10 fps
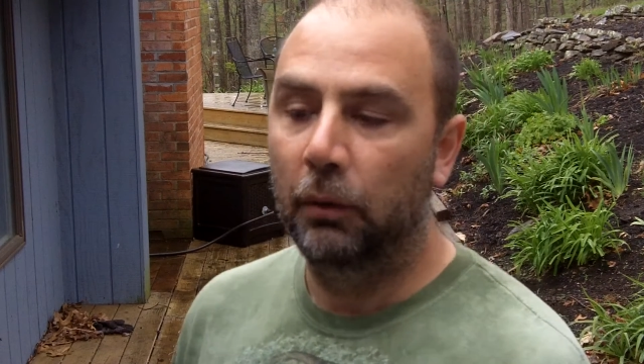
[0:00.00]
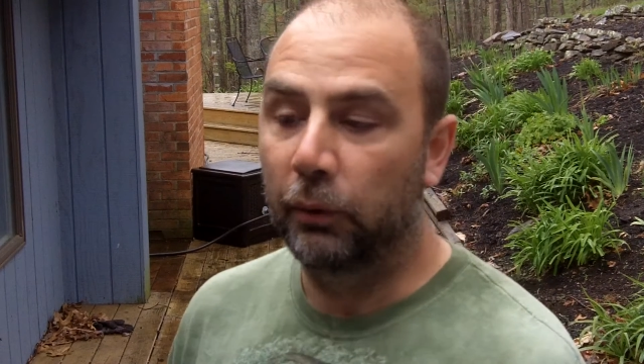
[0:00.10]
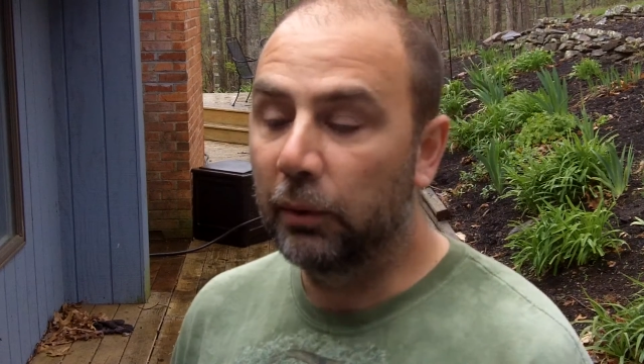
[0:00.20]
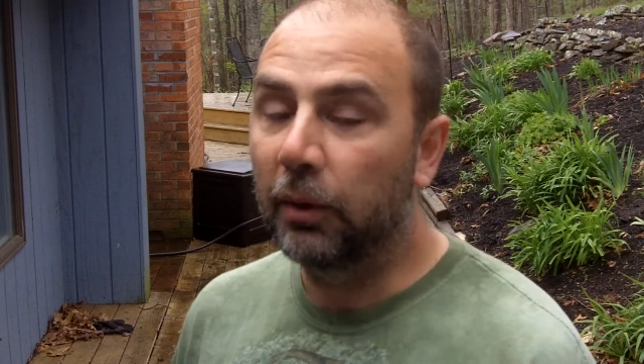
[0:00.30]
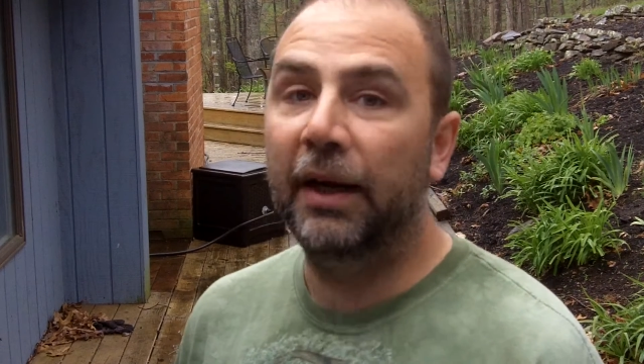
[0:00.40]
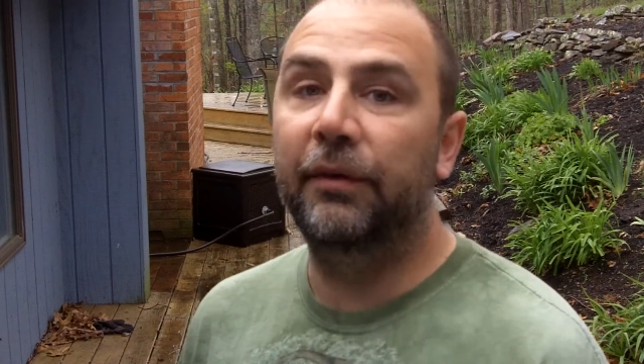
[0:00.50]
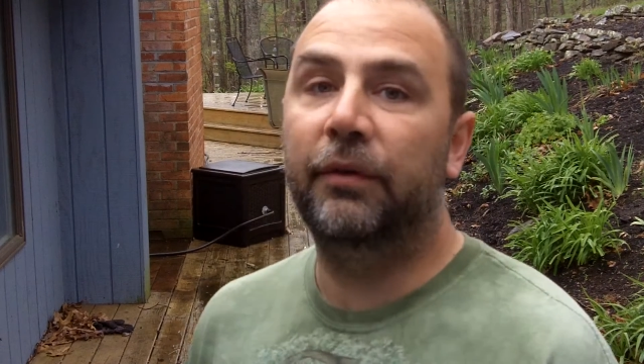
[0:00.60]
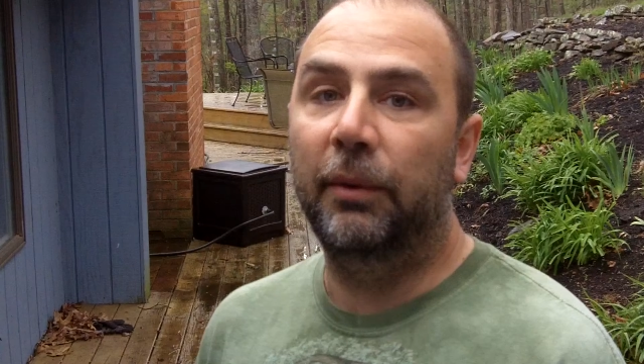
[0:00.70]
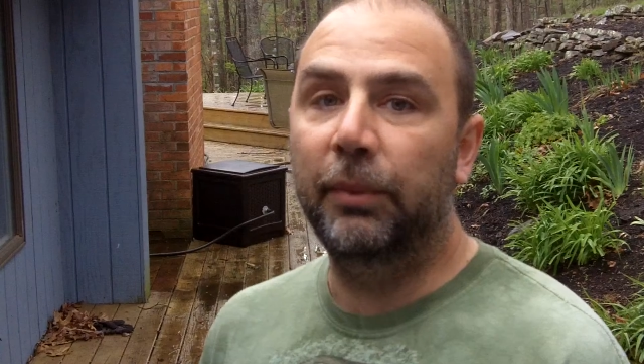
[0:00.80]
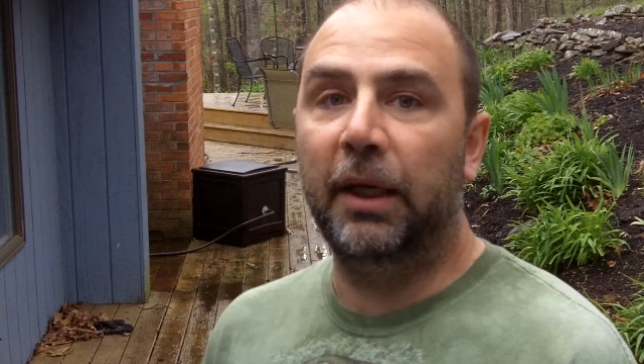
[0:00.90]
We will have
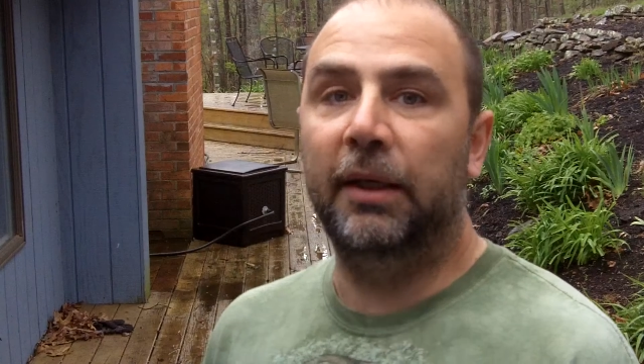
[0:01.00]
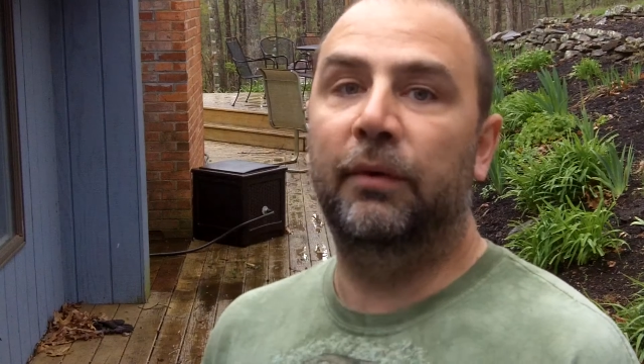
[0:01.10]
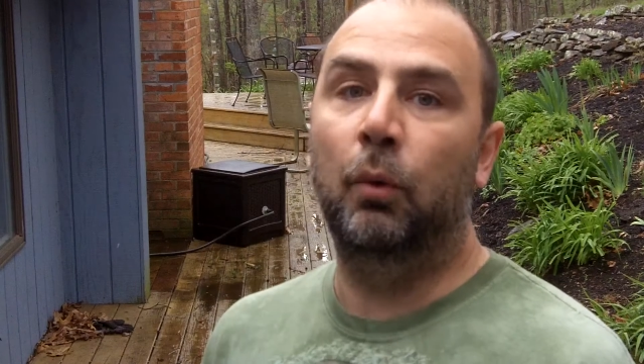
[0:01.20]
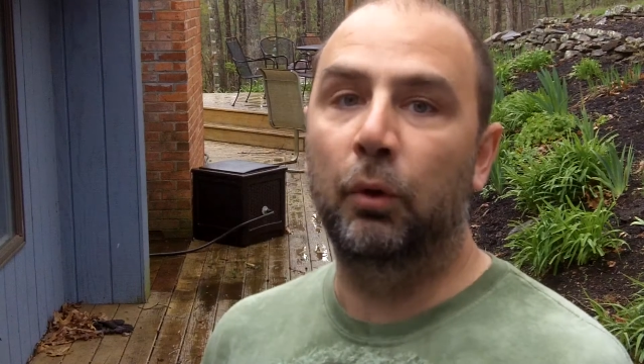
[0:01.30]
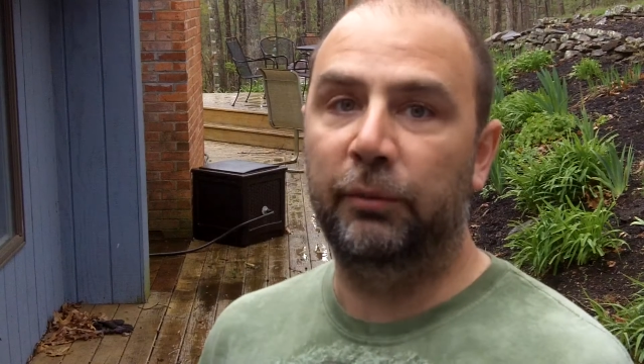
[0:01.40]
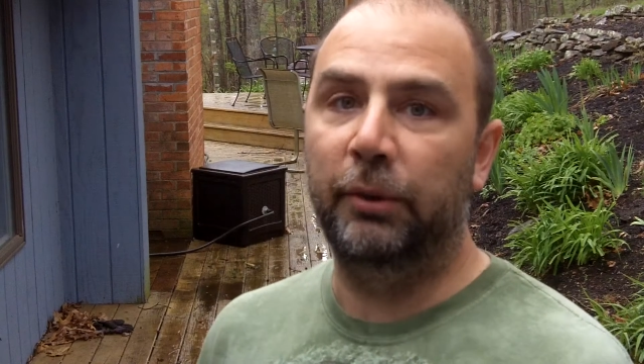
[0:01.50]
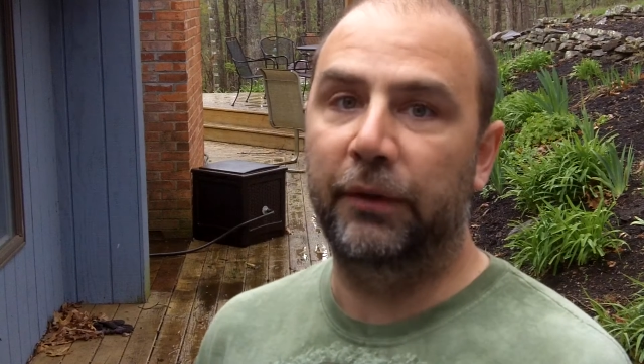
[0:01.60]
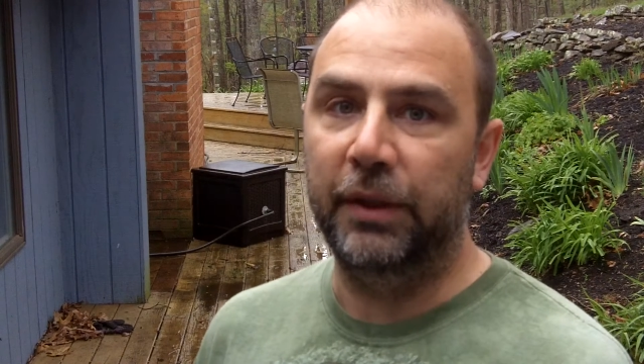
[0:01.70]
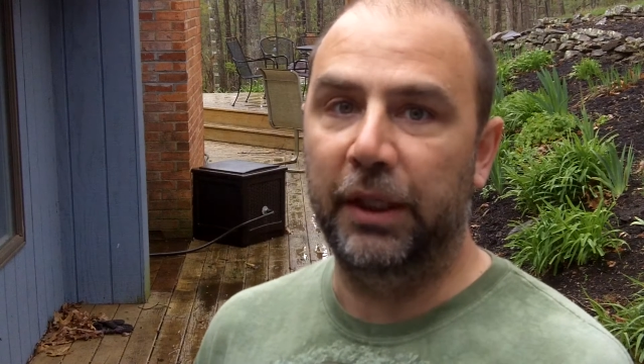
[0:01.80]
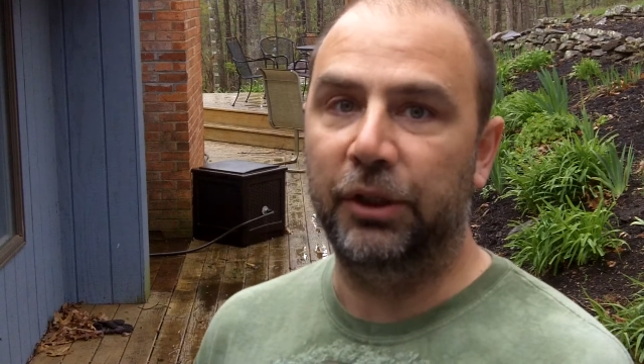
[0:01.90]
some kind of awards
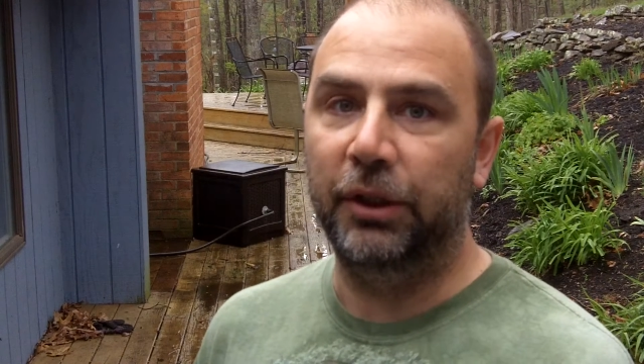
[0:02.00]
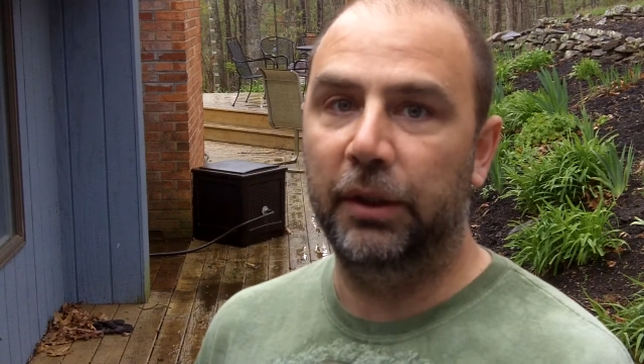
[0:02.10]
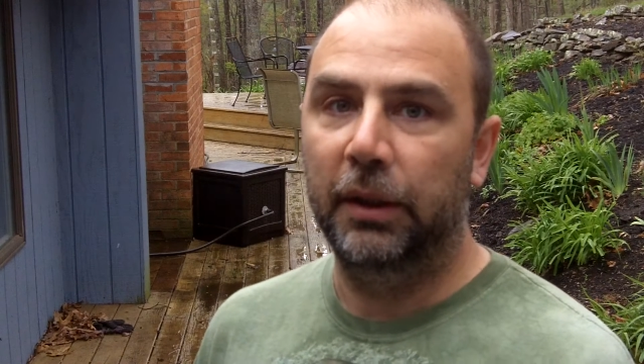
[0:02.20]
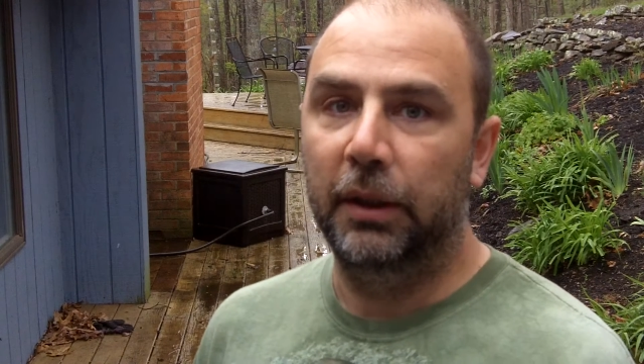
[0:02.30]
presentation.